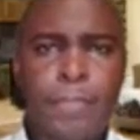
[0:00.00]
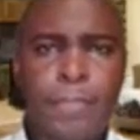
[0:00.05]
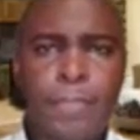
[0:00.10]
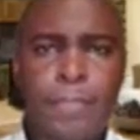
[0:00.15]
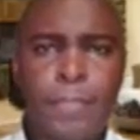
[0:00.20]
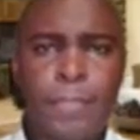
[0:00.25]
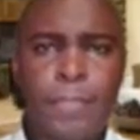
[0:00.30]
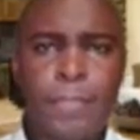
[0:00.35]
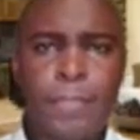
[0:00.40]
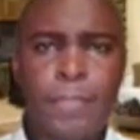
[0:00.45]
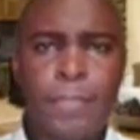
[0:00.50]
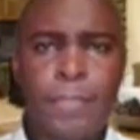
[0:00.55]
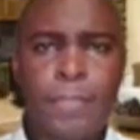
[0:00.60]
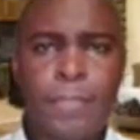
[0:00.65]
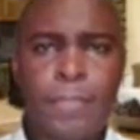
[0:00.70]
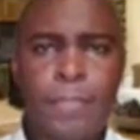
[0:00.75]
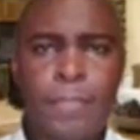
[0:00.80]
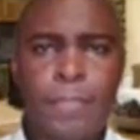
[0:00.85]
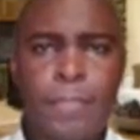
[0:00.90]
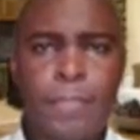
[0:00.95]

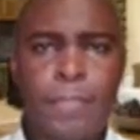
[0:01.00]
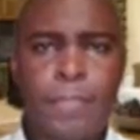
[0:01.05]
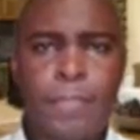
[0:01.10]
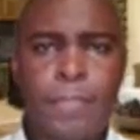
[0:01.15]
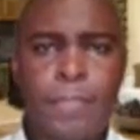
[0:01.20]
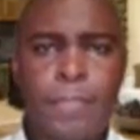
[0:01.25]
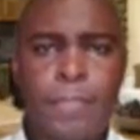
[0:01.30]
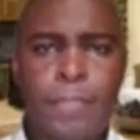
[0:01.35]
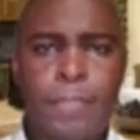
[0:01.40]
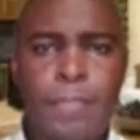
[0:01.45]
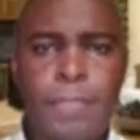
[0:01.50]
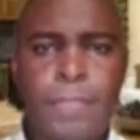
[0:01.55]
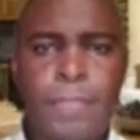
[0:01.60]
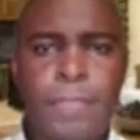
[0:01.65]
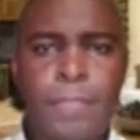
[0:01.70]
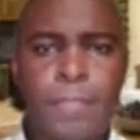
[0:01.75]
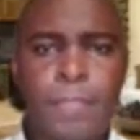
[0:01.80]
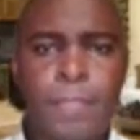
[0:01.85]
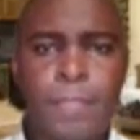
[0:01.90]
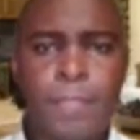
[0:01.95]

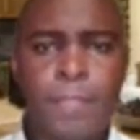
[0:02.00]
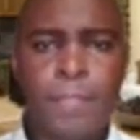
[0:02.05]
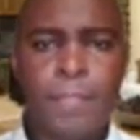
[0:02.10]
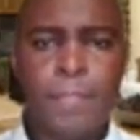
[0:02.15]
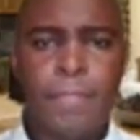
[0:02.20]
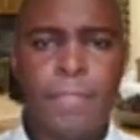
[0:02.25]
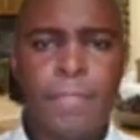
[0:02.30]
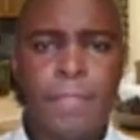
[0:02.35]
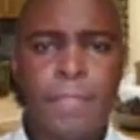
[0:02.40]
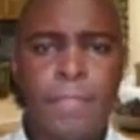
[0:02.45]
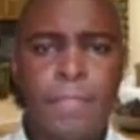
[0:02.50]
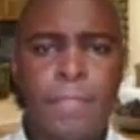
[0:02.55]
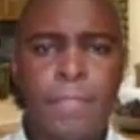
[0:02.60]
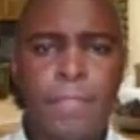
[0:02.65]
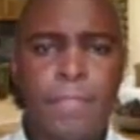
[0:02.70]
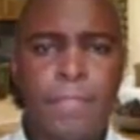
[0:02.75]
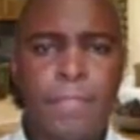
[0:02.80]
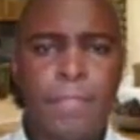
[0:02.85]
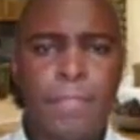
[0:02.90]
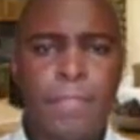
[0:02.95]

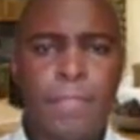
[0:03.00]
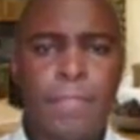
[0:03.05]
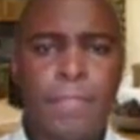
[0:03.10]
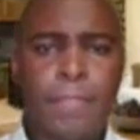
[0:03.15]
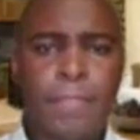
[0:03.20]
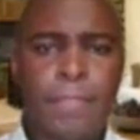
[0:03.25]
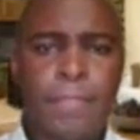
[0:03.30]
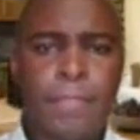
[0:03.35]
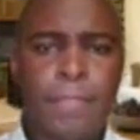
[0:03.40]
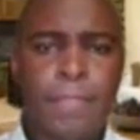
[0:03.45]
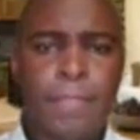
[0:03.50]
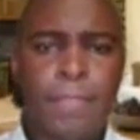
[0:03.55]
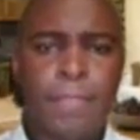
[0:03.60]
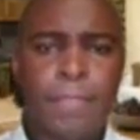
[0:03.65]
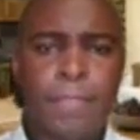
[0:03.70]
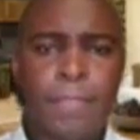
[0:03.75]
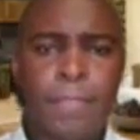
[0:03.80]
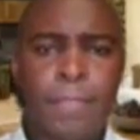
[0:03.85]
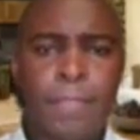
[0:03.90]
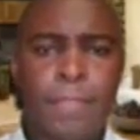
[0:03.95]

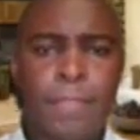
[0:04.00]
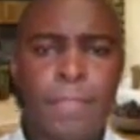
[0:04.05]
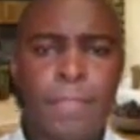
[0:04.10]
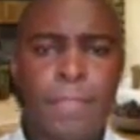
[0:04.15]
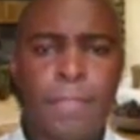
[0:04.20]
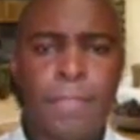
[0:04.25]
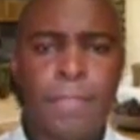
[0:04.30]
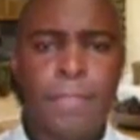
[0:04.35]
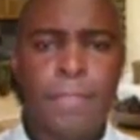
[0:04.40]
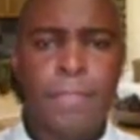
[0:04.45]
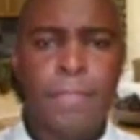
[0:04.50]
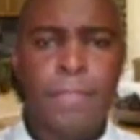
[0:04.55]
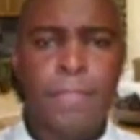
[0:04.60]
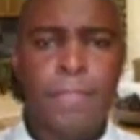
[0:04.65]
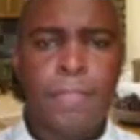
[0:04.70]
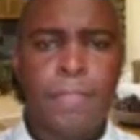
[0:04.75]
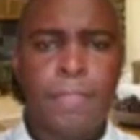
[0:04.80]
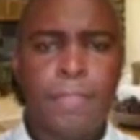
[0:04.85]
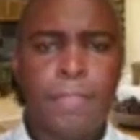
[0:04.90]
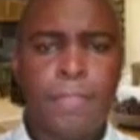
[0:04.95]

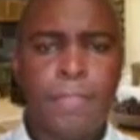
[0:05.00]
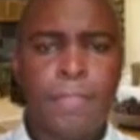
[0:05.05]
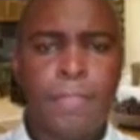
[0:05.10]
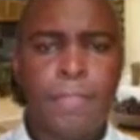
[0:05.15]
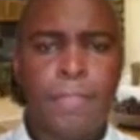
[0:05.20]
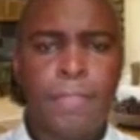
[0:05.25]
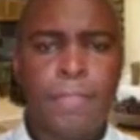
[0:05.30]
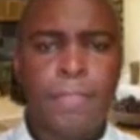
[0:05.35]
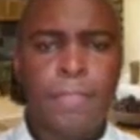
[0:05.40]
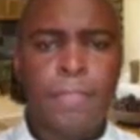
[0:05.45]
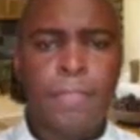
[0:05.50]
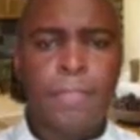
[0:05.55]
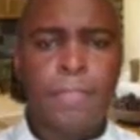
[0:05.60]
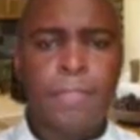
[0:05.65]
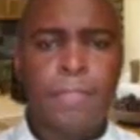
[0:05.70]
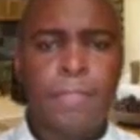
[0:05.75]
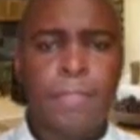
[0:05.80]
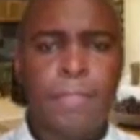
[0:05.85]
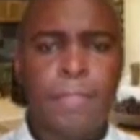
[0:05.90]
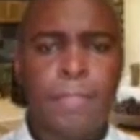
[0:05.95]

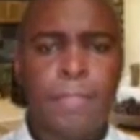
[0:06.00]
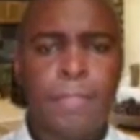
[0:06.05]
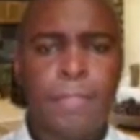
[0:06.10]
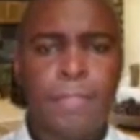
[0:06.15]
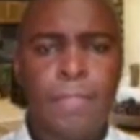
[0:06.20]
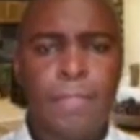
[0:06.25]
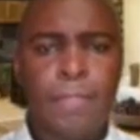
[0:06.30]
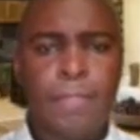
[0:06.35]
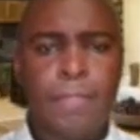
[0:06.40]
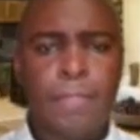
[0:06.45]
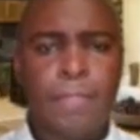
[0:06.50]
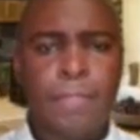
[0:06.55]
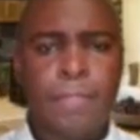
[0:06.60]
No words are spoken by the person on screen.